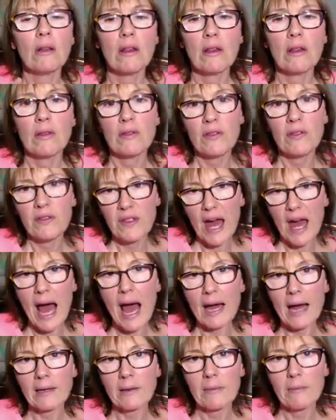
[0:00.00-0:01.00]

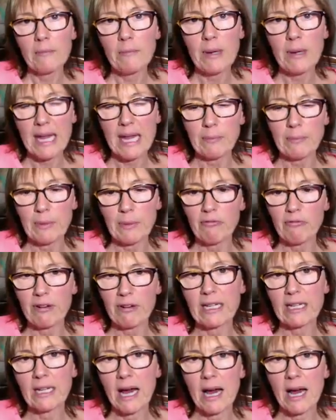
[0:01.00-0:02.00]
that made me
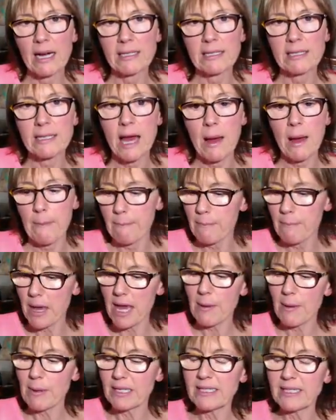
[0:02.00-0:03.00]
realize that
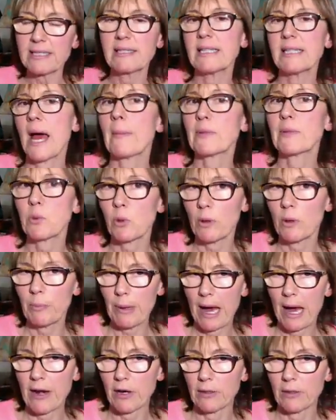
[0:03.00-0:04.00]
maybe steps were
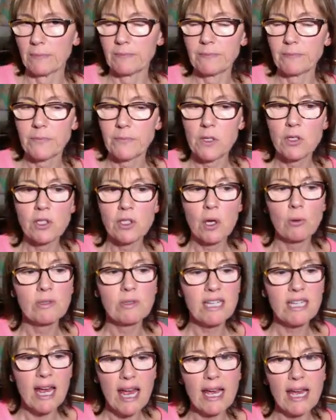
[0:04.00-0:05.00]
better. So
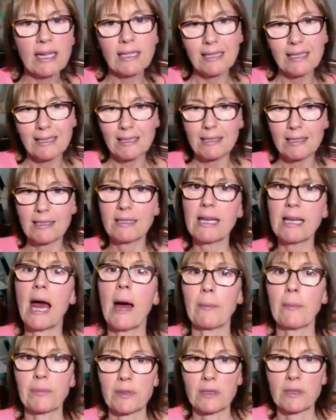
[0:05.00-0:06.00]
take
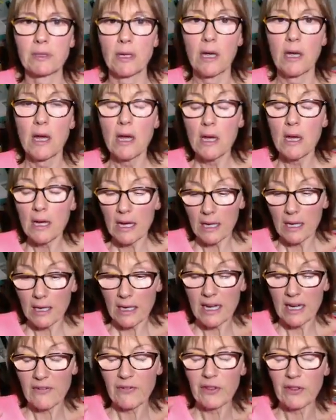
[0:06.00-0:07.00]
steps.
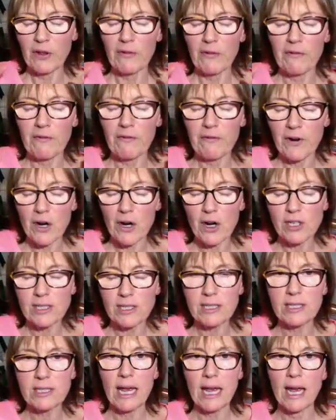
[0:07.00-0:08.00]
If the
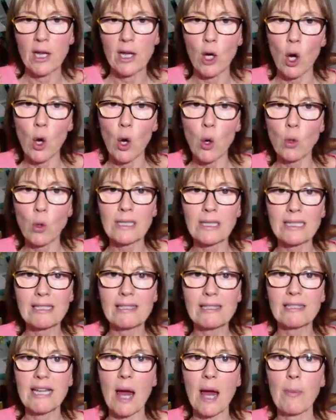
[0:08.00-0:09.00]
first and only
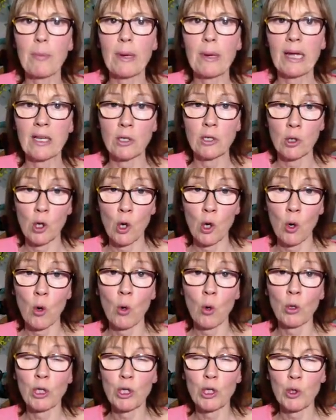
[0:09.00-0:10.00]
step and
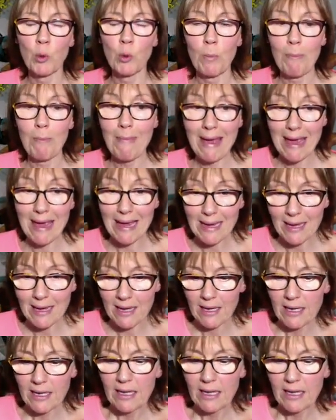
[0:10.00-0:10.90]
goal you make